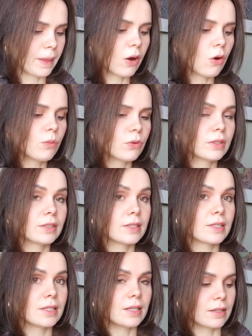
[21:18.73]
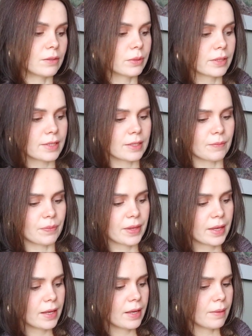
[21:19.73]
hopefully this year. We'll see.
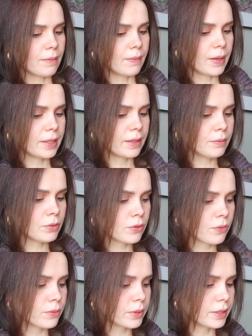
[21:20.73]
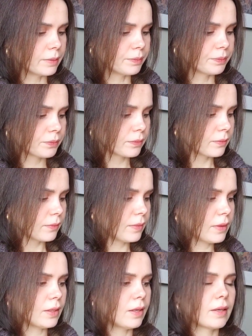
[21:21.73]
My #3
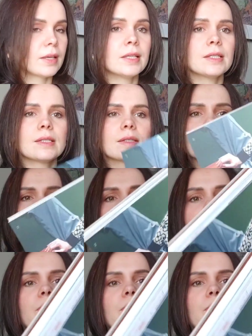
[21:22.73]
is this